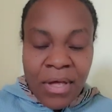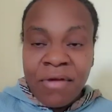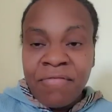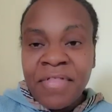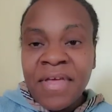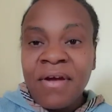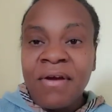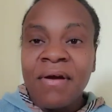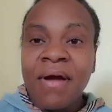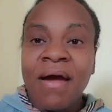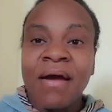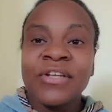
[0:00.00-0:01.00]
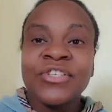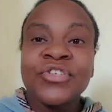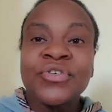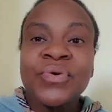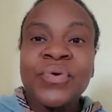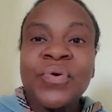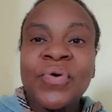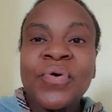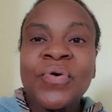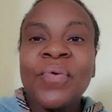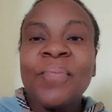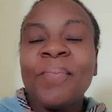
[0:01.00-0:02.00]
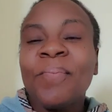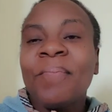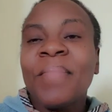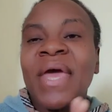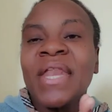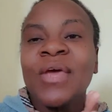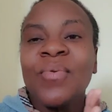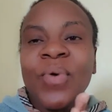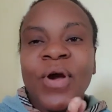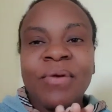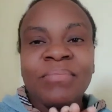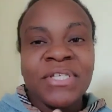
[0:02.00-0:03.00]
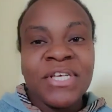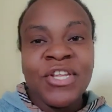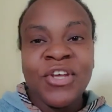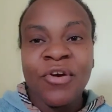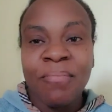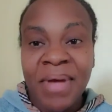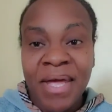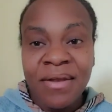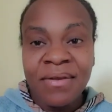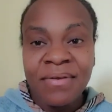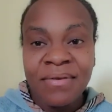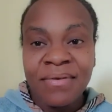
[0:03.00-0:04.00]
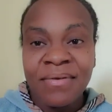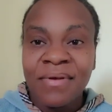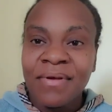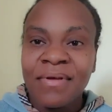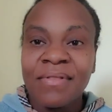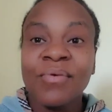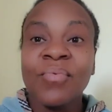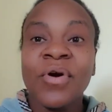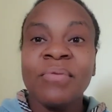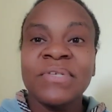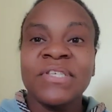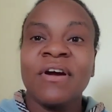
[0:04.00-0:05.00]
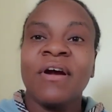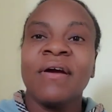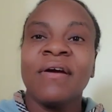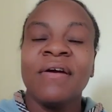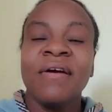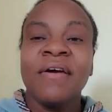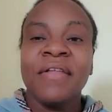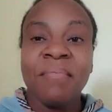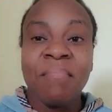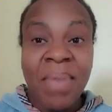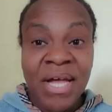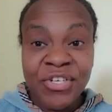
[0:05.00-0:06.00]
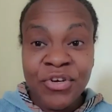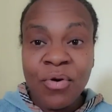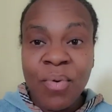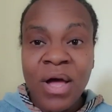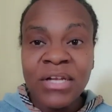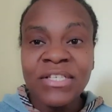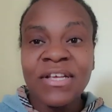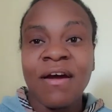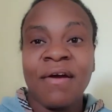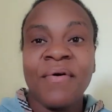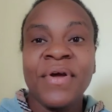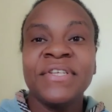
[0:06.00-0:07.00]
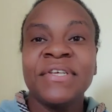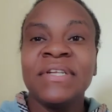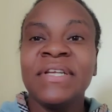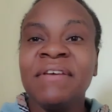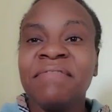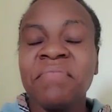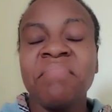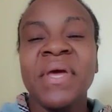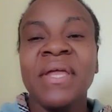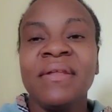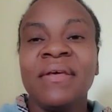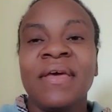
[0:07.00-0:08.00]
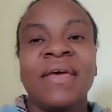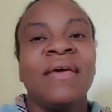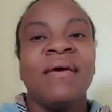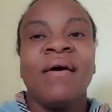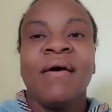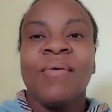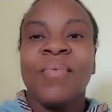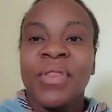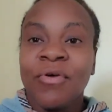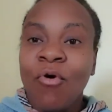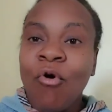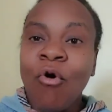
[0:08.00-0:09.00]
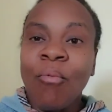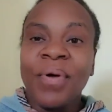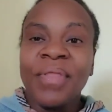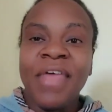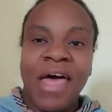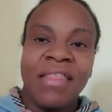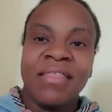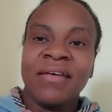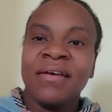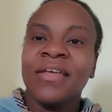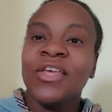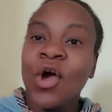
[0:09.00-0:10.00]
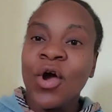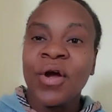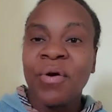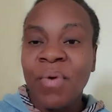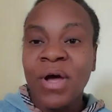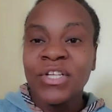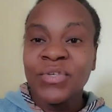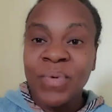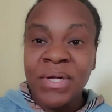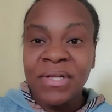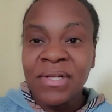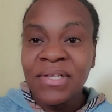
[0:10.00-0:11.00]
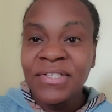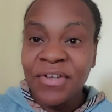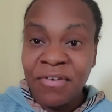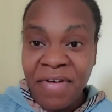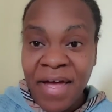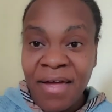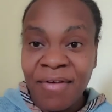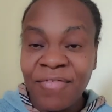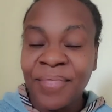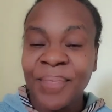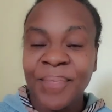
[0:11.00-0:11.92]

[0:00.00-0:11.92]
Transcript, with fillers: if there are too many worms in your bin, the worms are, the mature ones are going to leave the bin with the hope that the younger ones will survive.